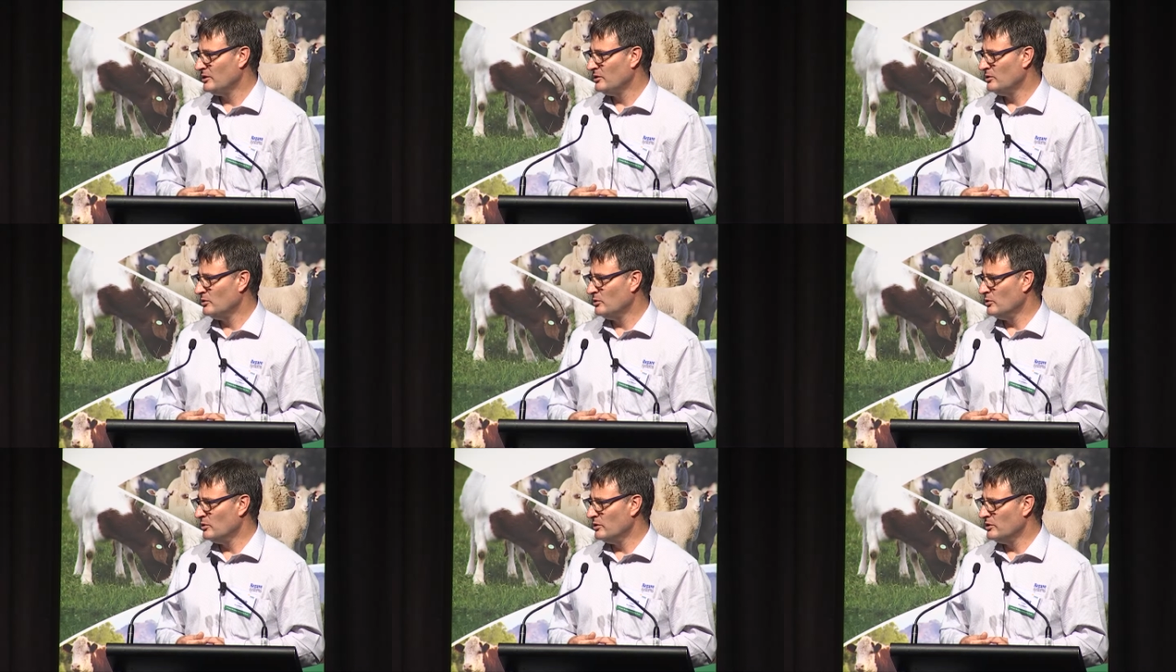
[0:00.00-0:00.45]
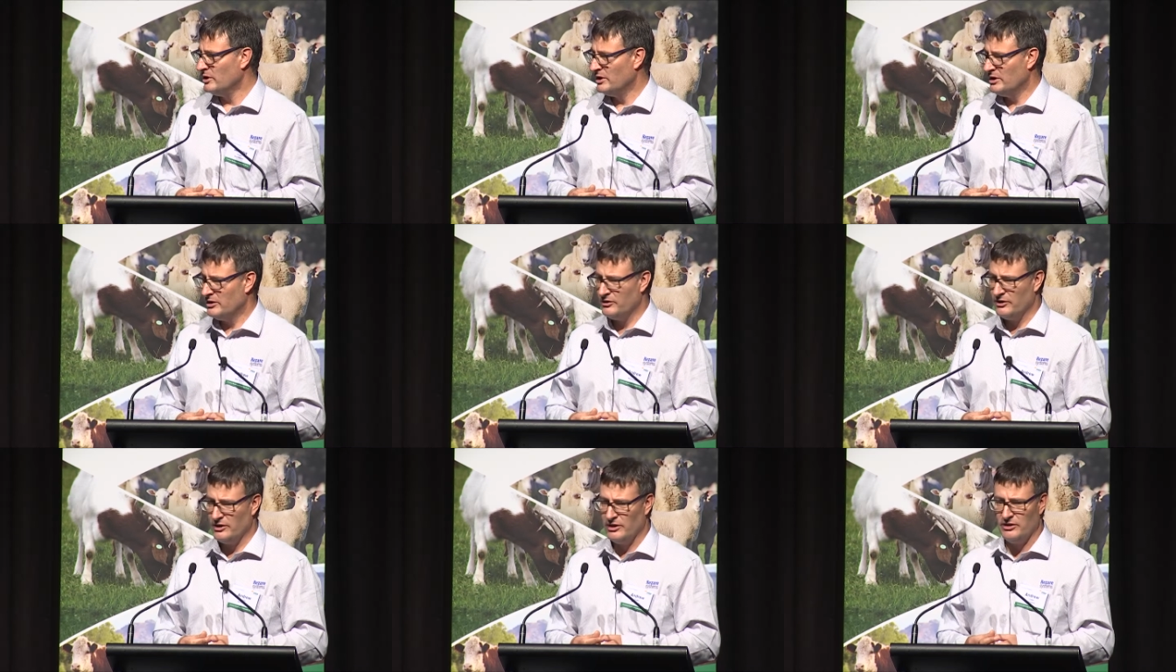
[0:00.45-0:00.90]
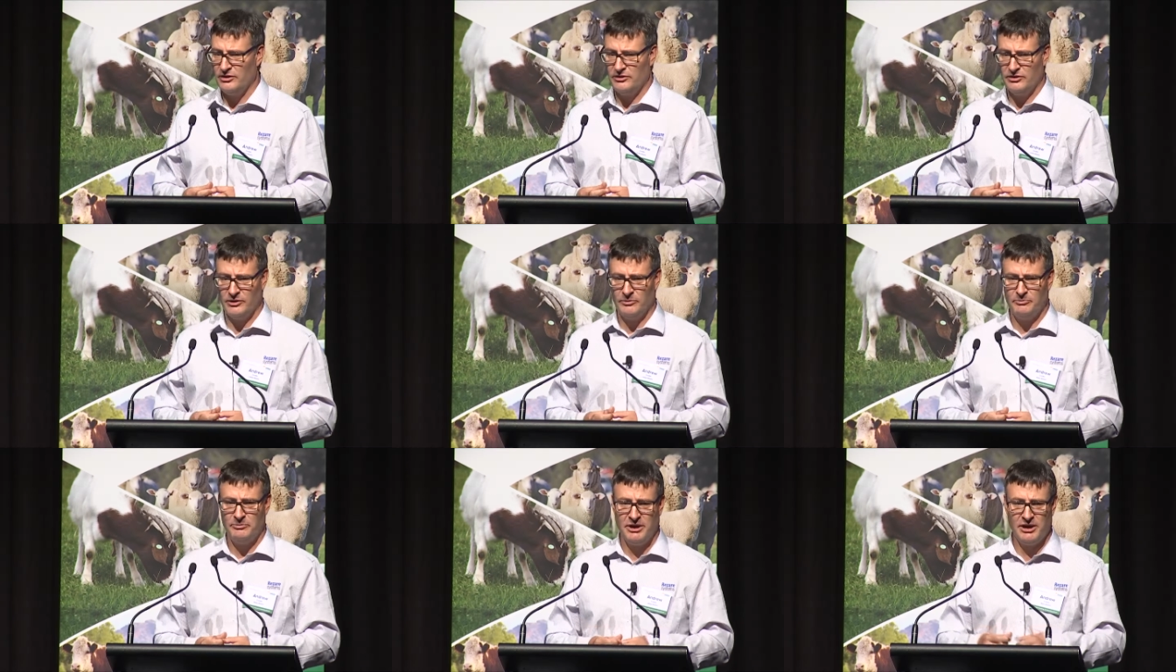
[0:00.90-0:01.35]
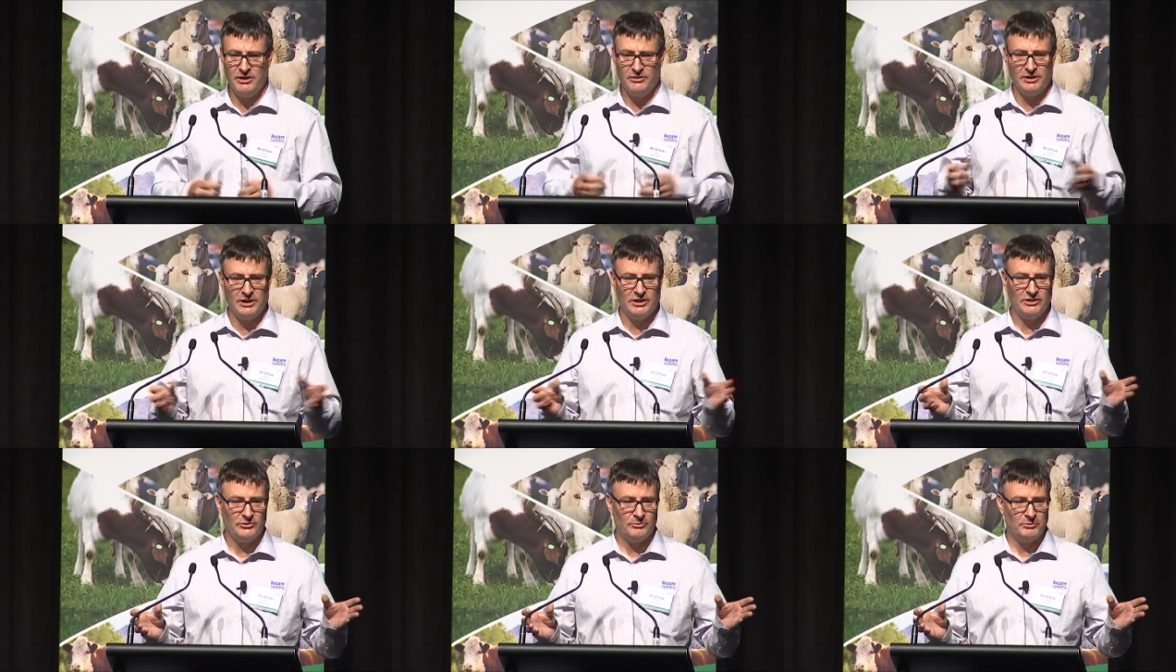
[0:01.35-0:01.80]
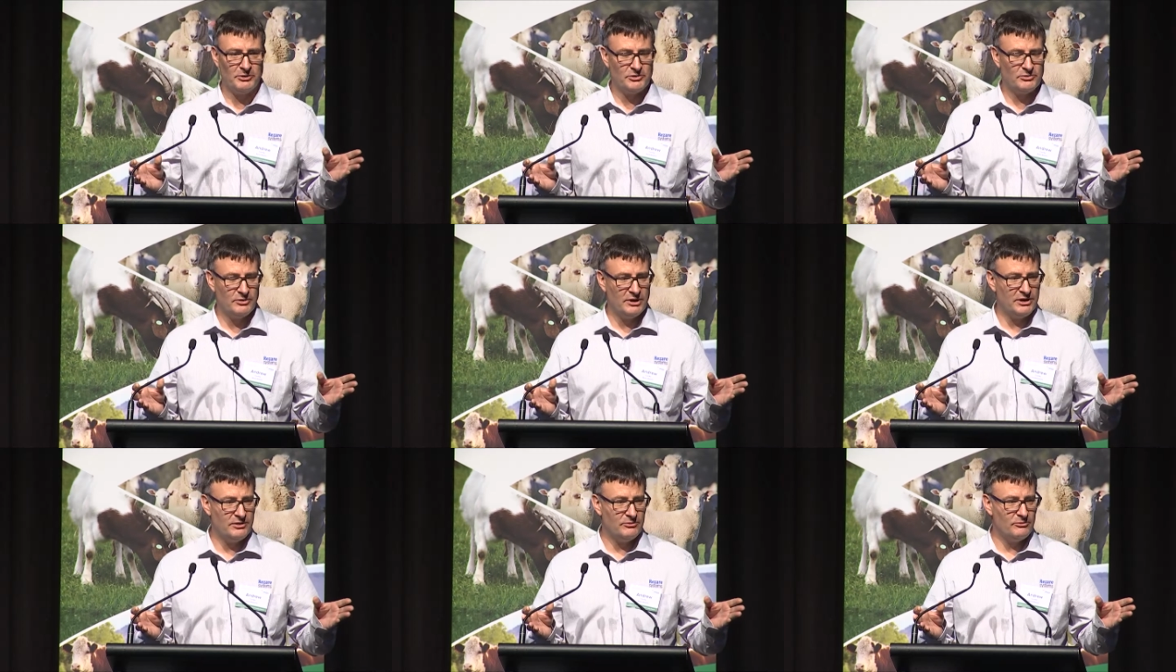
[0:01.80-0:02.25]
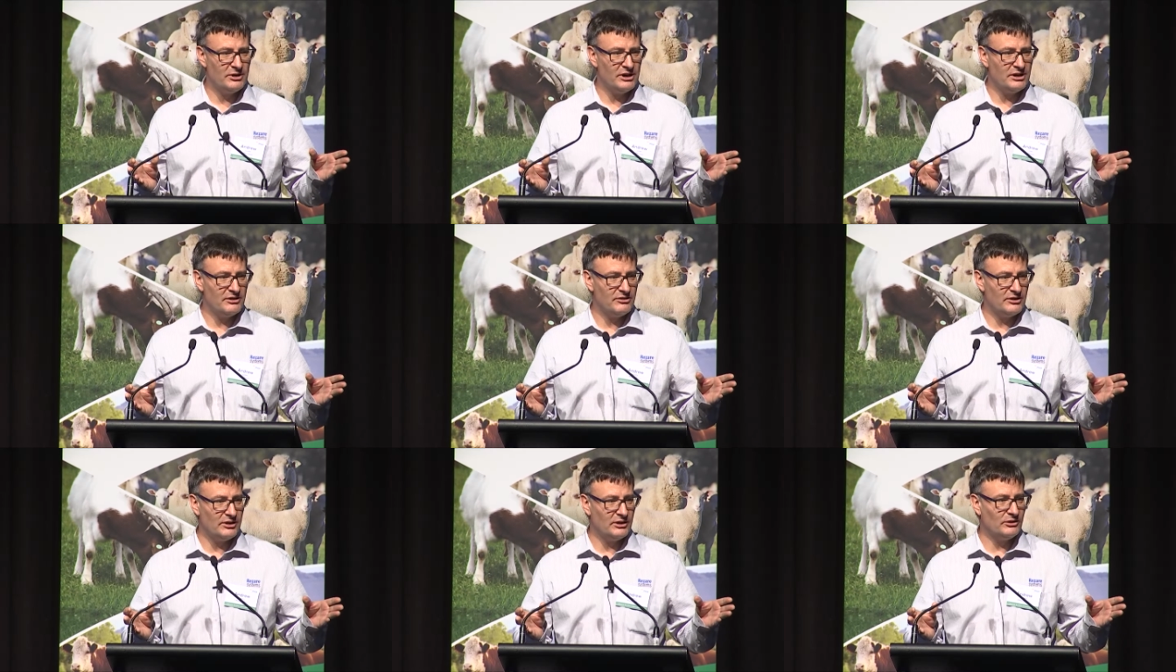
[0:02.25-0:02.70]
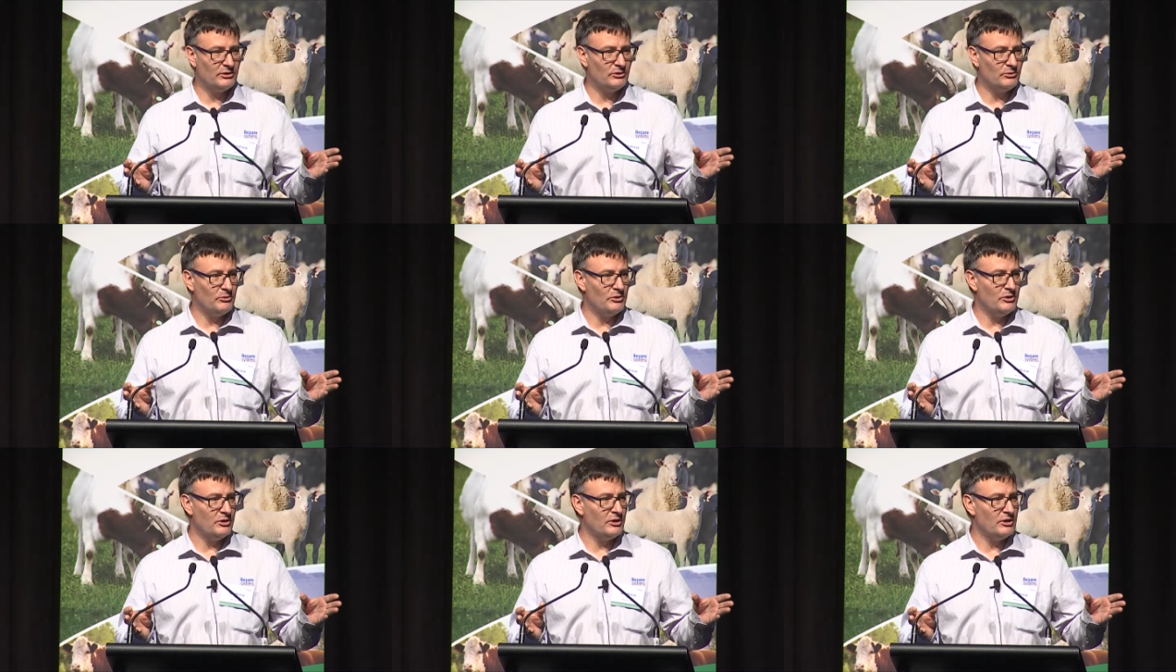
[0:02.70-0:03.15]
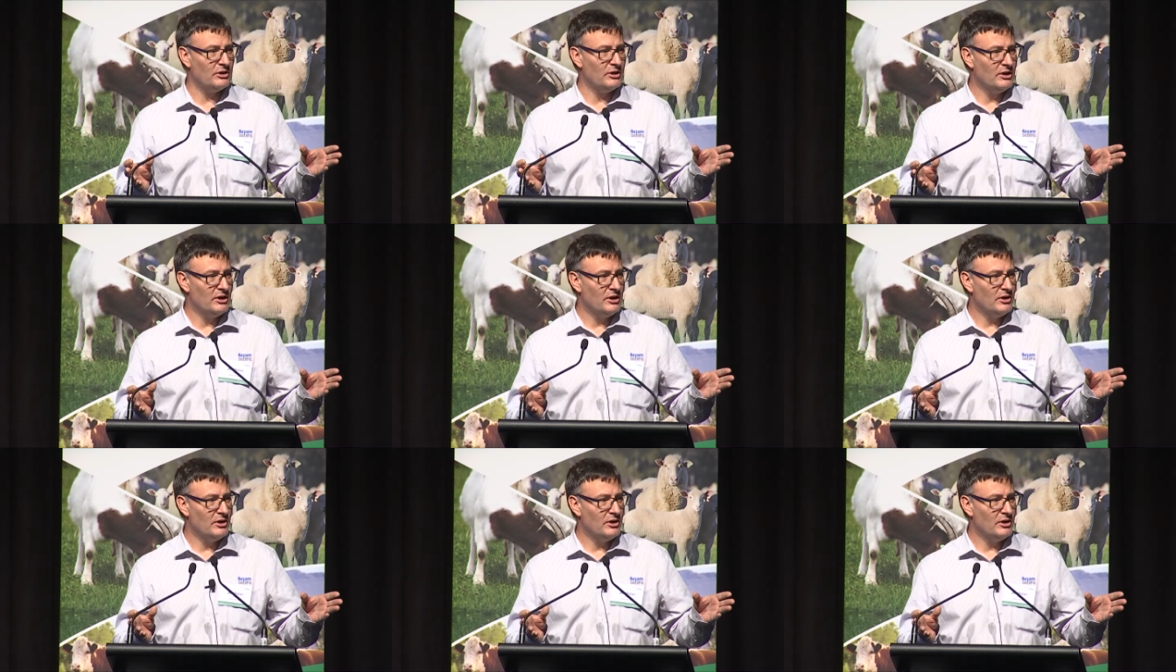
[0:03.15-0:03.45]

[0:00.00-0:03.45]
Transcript: or the, the periods between where things were,